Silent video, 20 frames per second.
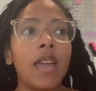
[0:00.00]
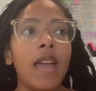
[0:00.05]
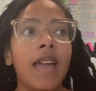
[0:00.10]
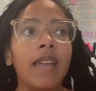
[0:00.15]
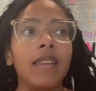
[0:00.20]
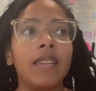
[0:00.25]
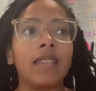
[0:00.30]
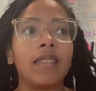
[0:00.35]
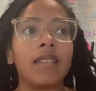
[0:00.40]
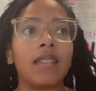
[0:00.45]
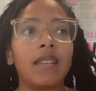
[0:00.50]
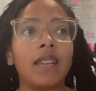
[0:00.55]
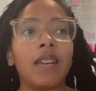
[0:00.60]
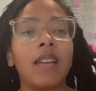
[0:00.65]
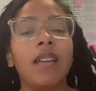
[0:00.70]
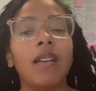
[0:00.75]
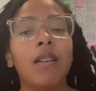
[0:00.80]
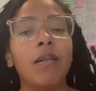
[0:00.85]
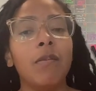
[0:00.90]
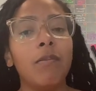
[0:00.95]
Yes
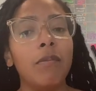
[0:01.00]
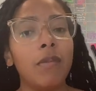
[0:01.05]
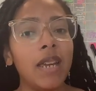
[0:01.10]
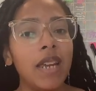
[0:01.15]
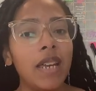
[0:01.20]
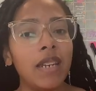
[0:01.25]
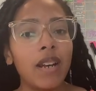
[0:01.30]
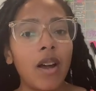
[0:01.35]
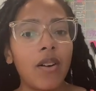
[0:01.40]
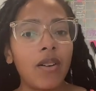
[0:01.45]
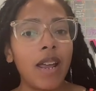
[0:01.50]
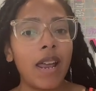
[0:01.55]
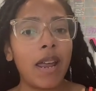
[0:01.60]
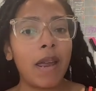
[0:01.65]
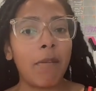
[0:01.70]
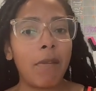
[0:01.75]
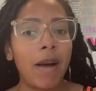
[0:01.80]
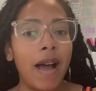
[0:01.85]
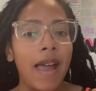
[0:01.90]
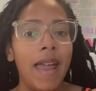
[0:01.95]
me
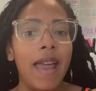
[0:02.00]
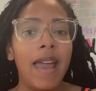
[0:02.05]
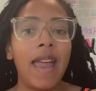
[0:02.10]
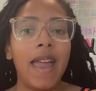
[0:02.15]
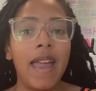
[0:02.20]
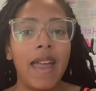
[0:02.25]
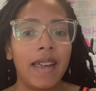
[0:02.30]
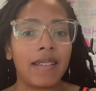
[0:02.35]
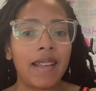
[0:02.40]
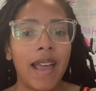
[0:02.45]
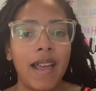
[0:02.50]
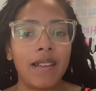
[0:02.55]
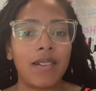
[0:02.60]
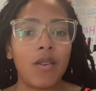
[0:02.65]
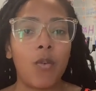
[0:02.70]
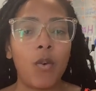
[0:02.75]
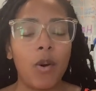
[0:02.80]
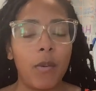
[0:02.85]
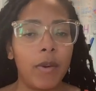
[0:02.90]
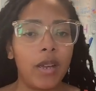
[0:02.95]
donating my eggs
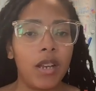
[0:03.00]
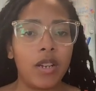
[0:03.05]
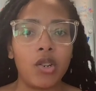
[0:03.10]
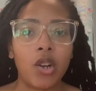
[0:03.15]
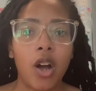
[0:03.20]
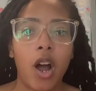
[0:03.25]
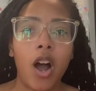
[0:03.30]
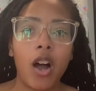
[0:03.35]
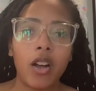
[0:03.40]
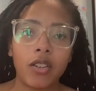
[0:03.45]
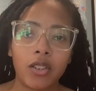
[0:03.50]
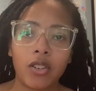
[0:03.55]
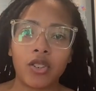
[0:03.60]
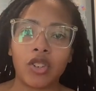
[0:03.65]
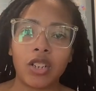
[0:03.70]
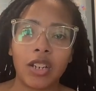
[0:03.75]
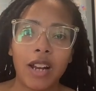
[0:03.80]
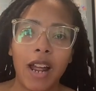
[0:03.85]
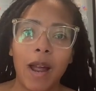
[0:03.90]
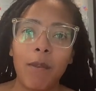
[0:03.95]
as a woman
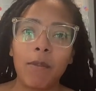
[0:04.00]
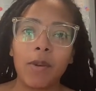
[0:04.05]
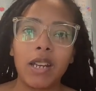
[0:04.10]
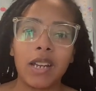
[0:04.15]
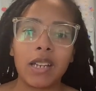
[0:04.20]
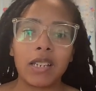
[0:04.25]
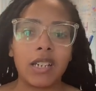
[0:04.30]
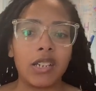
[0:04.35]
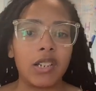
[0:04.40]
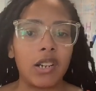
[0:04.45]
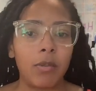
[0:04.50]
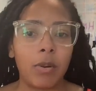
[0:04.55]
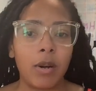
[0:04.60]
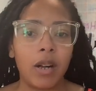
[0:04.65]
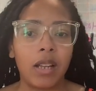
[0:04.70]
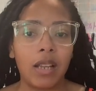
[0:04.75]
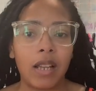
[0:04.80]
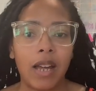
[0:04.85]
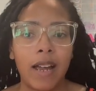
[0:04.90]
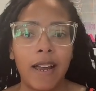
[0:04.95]
also should not be continued
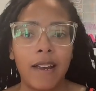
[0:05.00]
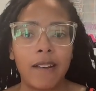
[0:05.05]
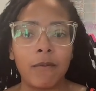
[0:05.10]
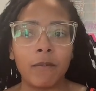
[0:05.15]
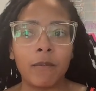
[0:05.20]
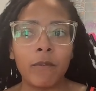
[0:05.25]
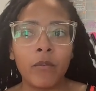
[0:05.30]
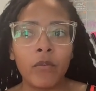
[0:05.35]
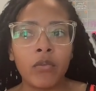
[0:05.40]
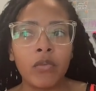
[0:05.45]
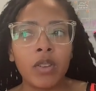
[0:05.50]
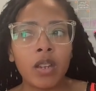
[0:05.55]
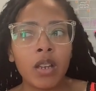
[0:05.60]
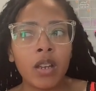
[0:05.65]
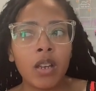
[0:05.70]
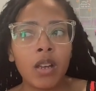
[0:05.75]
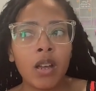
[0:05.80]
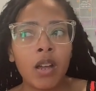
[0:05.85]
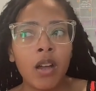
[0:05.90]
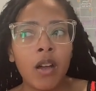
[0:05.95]
upon like
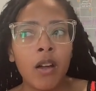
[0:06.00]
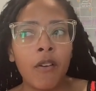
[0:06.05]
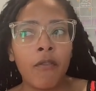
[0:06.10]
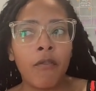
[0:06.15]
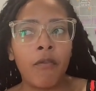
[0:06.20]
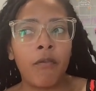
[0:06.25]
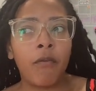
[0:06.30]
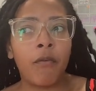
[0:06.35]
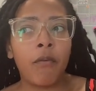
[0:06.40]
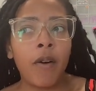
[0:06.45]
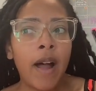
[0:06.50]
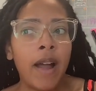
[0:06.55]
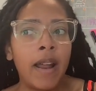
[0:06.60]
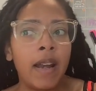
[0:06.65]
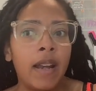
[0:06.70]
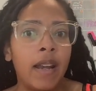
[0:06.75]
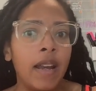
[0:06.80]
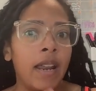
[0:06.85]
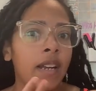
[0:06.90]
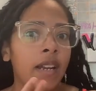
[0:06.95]

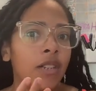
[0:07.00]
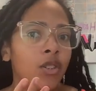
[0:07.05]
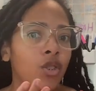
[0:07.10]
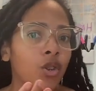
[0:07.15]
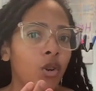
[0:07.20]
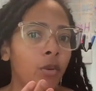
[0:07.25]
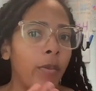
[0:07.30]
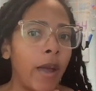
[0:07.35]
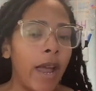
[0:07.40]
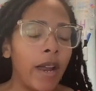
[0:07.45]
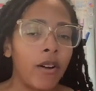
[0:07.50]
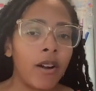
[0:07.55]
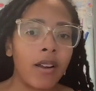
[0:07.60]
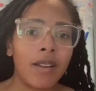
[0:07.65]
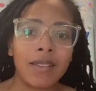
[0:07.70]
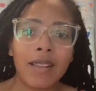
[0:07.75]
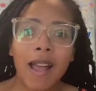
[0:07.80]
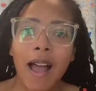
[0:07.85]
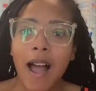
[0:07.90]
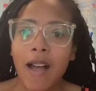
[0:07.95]
financial
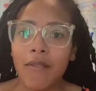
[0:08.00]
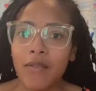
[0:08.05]
background. Because